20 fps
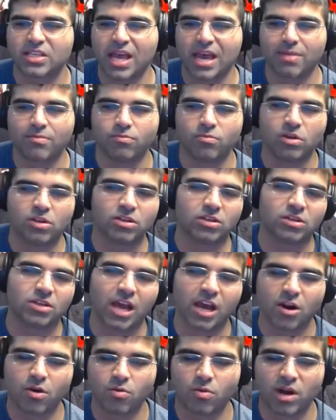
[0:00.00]
I
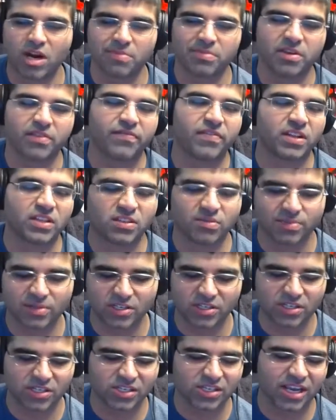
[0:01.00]
don't want to be offensive, but
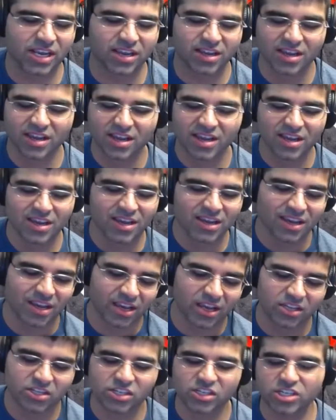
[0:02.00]
it's just like,
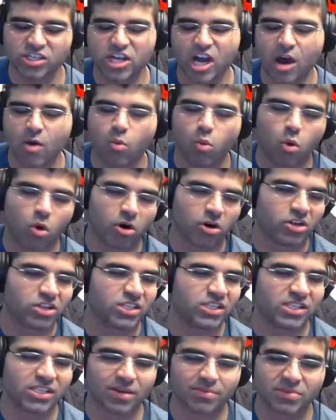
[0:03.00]
it's just not
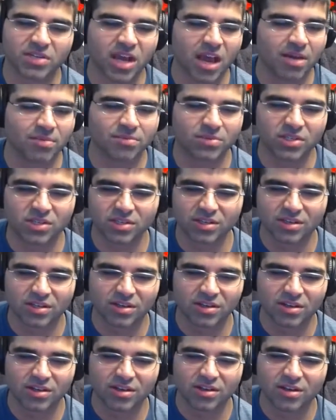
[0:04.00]
warranted sometimes.
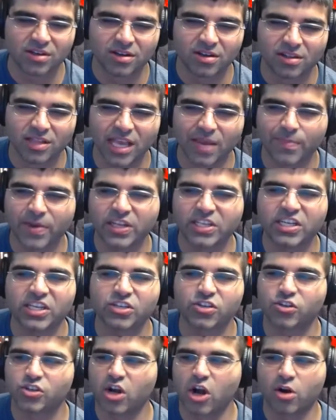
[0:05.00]
Like, my
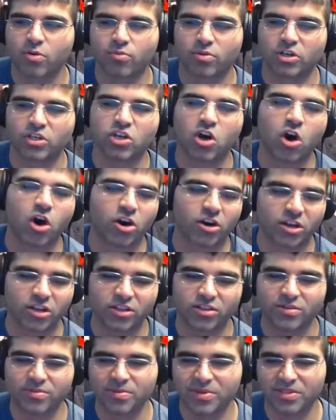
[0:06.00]
teachers aren't
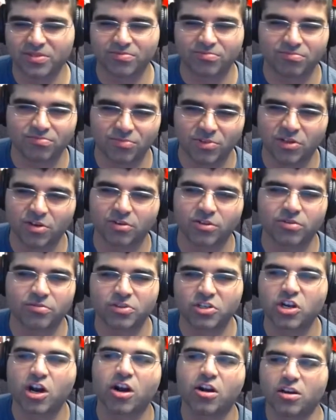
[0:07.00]
retarded, but, you know, they're
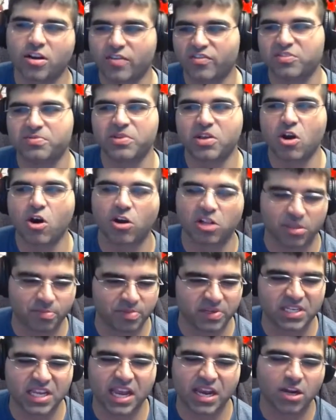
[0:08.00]
retarded enough to be called a
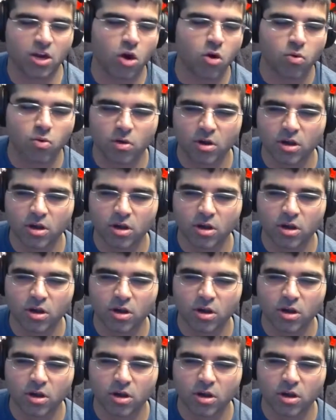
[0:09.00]
potato.